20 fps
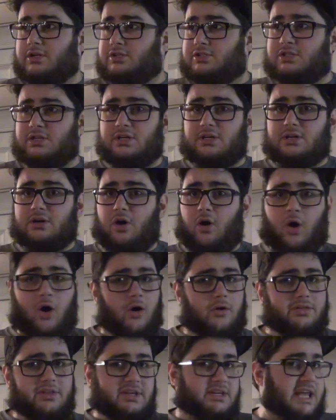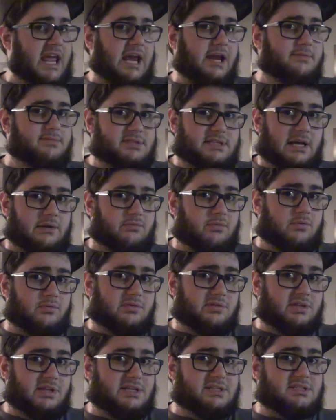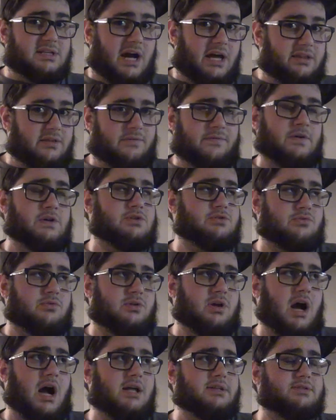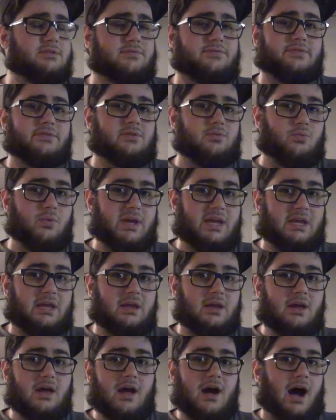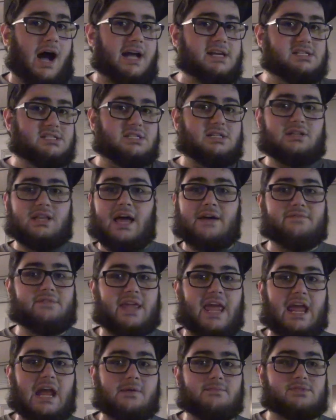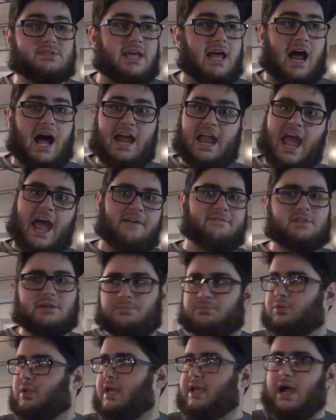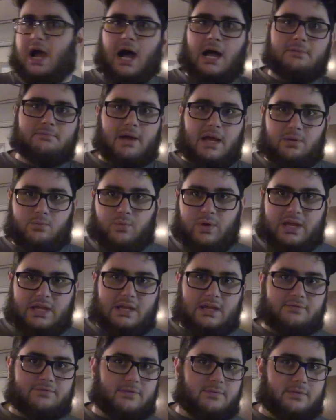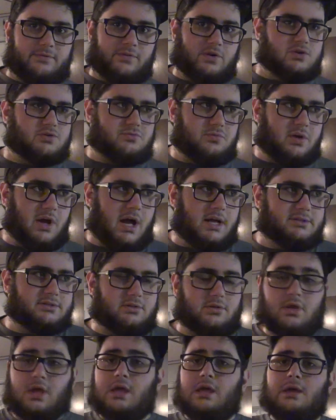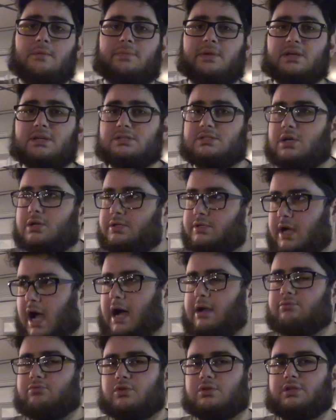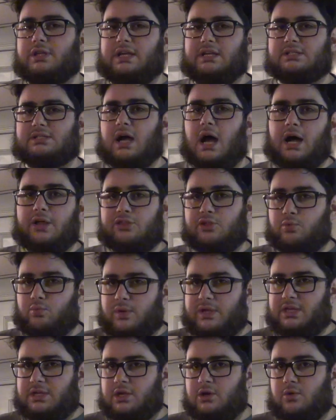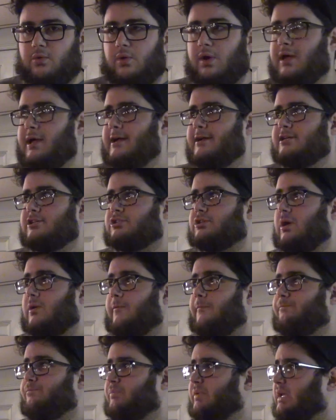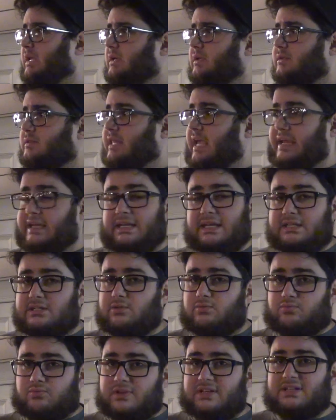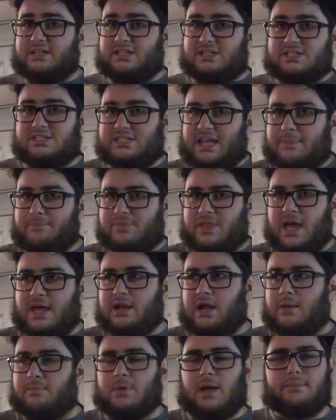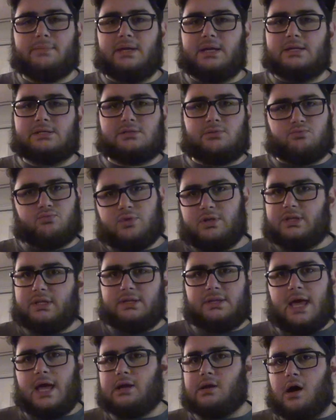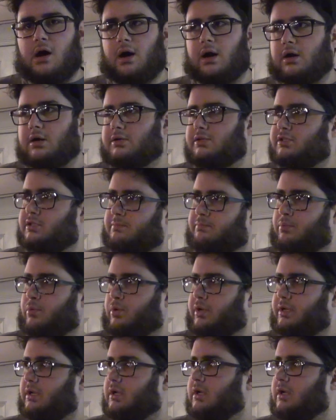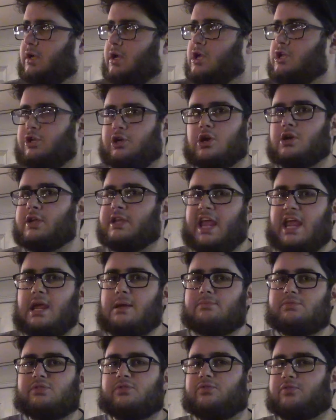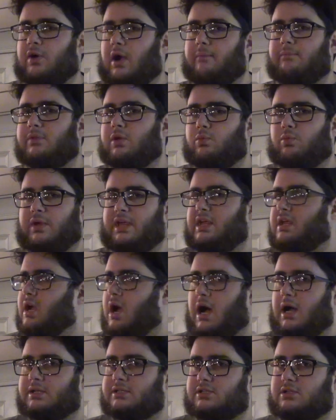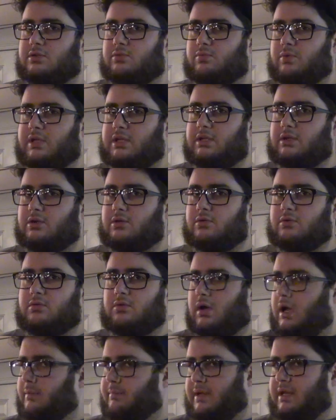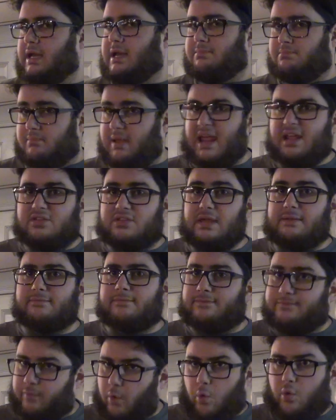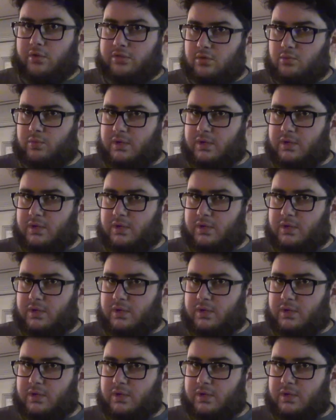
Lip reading: to all the games that were released on the virtual console for the Wii. I still have games that I have to play on my Wii from the virtual console because they're not released on the Wii U. So they need to really step that up. I mean, is it really that hard to put your games from the Wii onto the Wii U? I mean, and make them for the